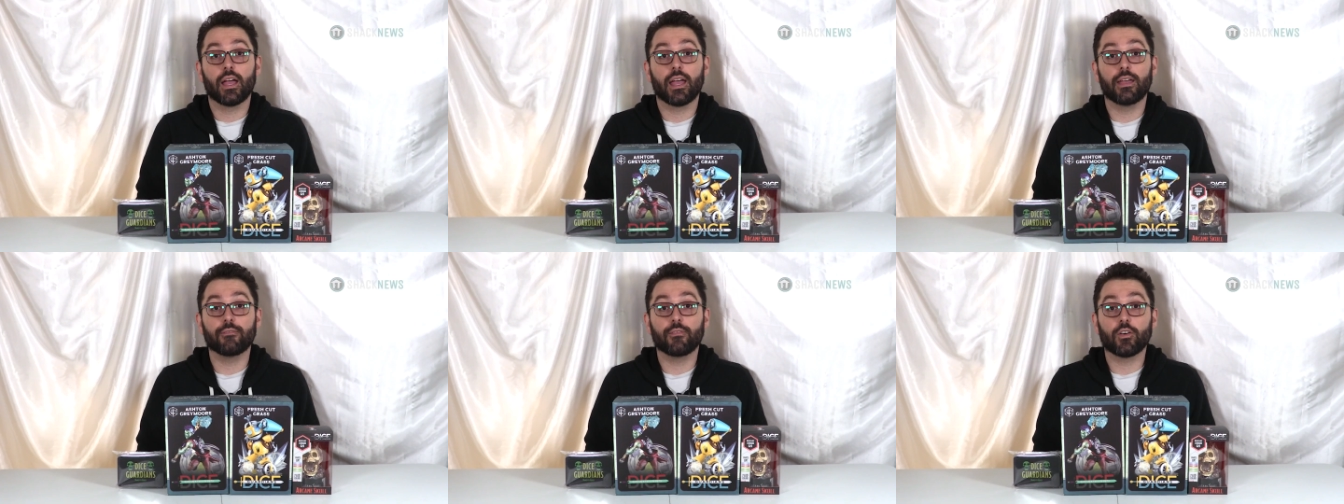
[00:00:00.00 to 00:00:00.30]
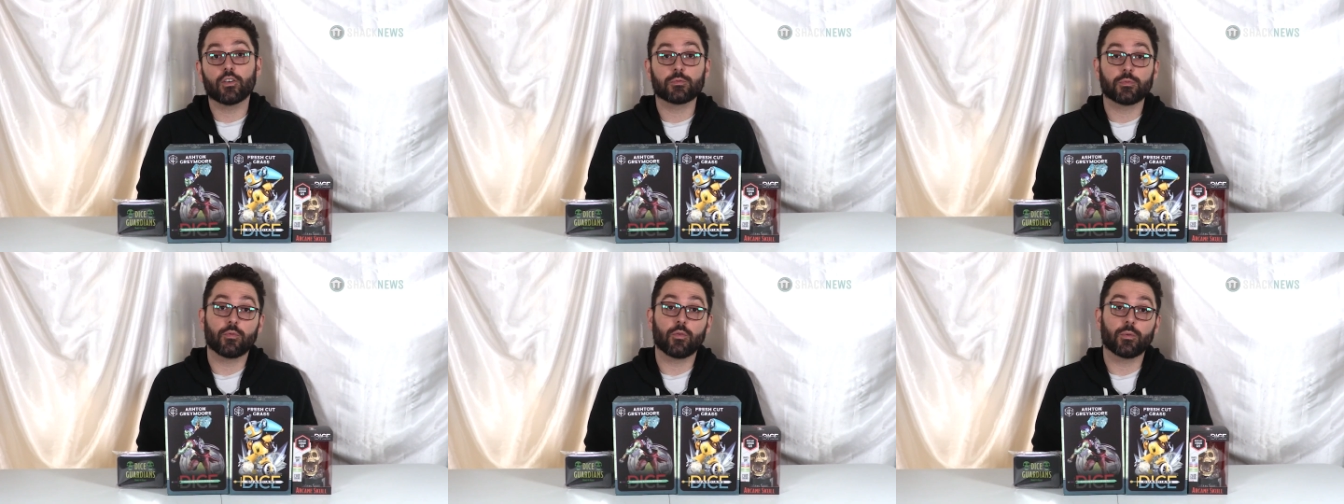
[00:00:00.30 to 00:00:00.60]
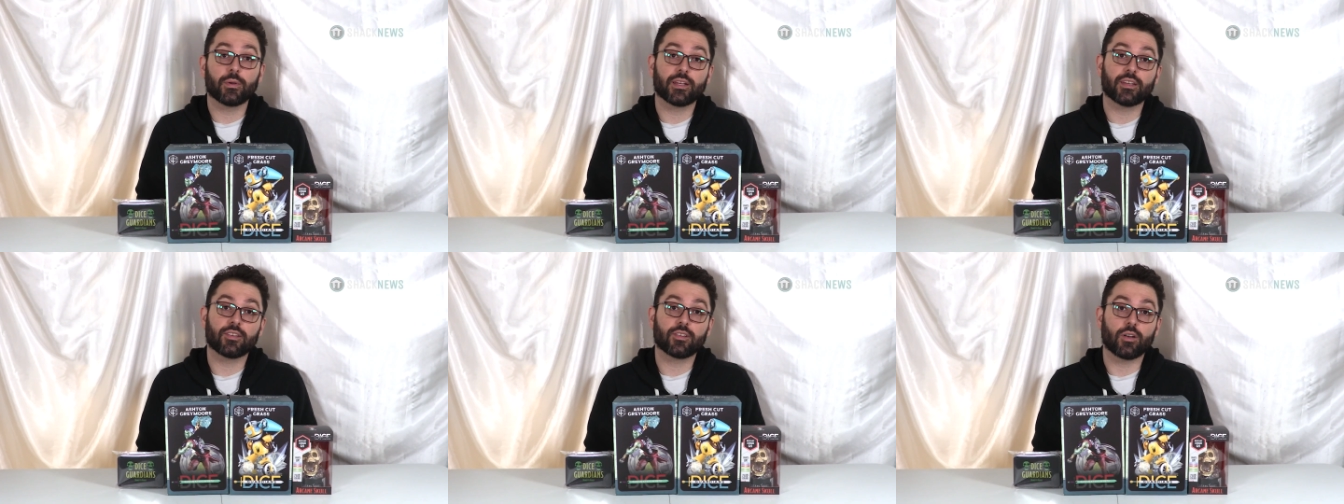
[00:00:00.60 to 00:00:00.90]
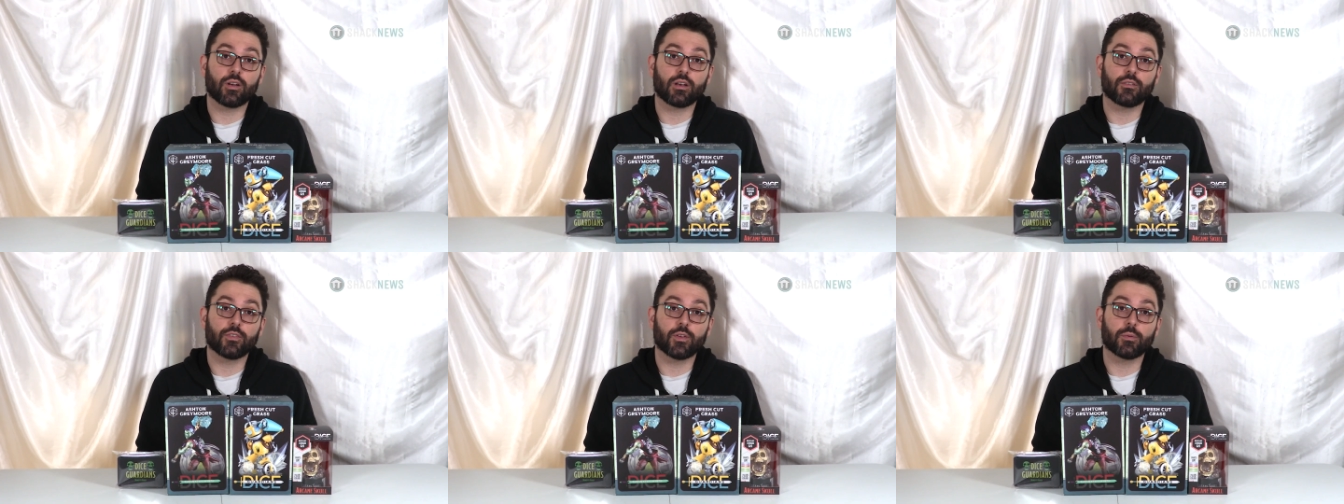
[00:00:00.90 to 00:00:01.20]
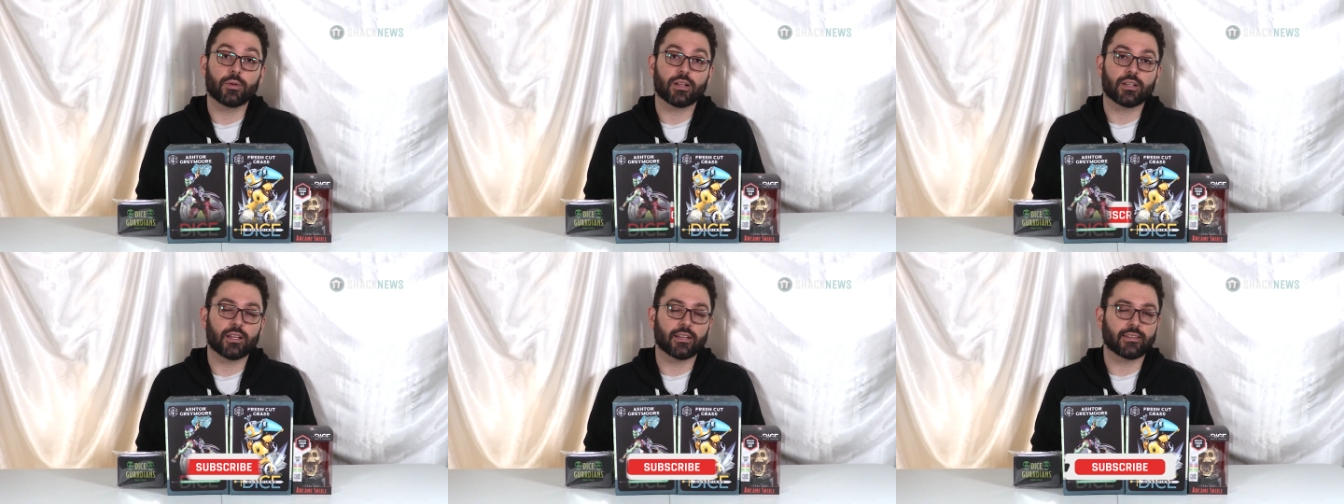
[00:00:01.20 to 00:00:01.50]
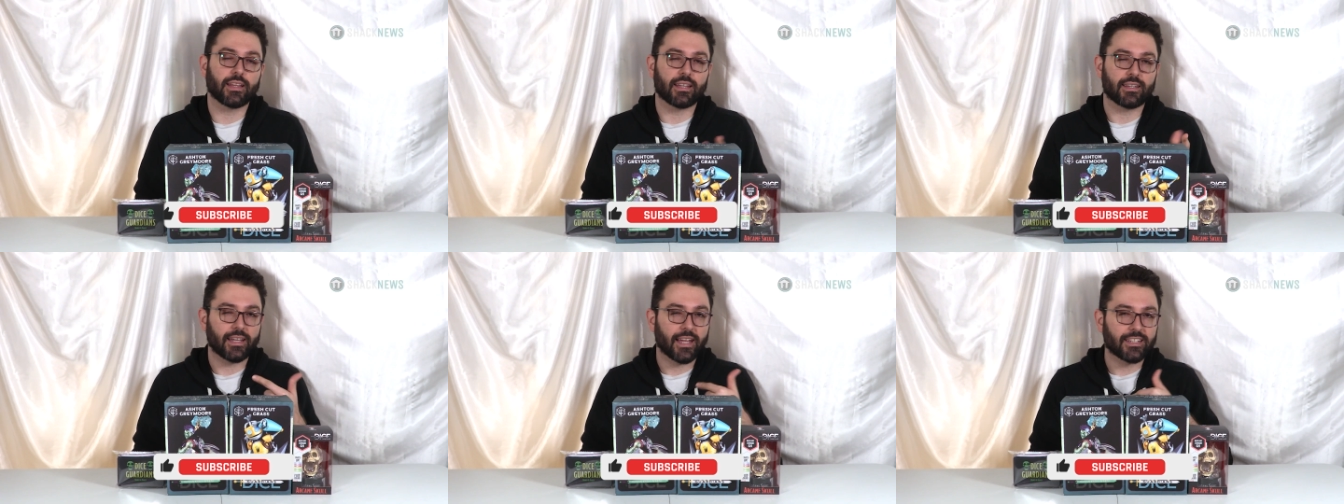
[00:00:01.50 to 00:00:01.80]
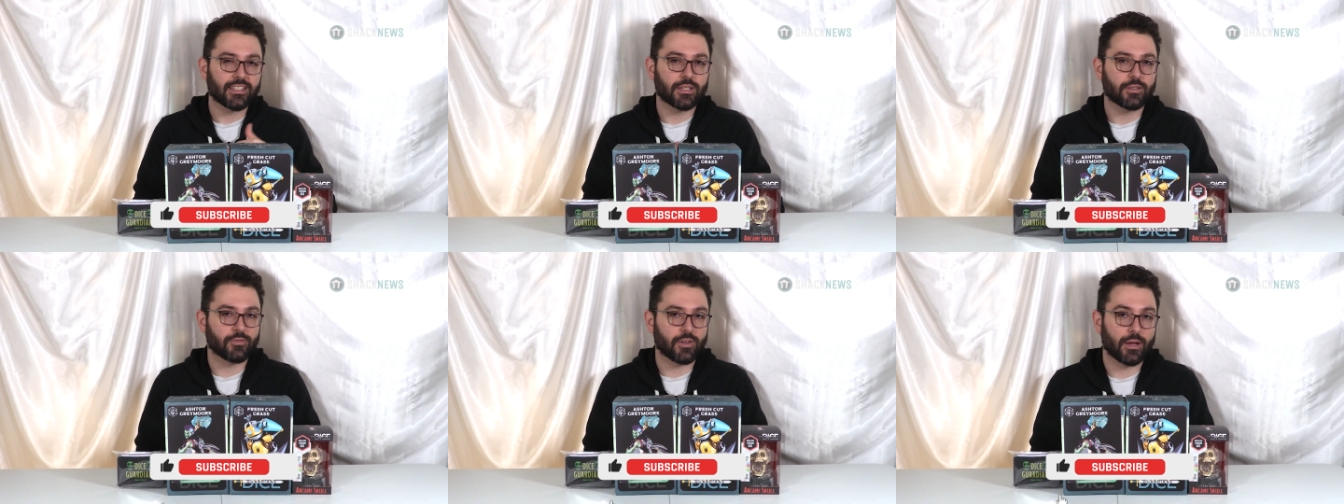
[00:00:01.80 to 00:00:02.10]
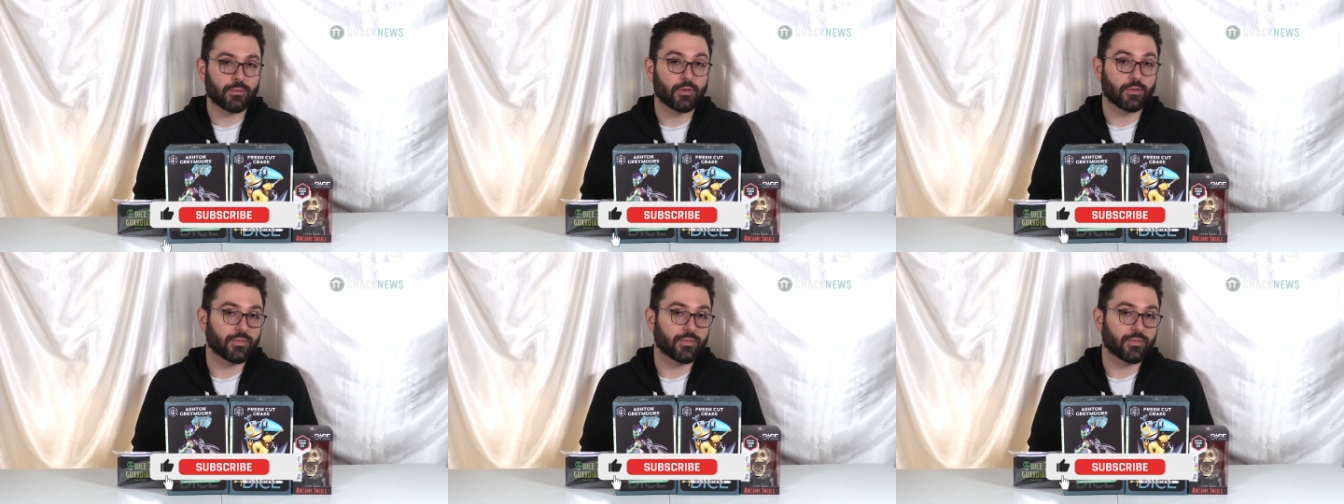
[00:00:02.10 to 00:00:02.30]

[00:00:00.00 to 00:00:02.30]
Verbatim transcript: Hey folks, before we get started, if you want to click that like, subscribe,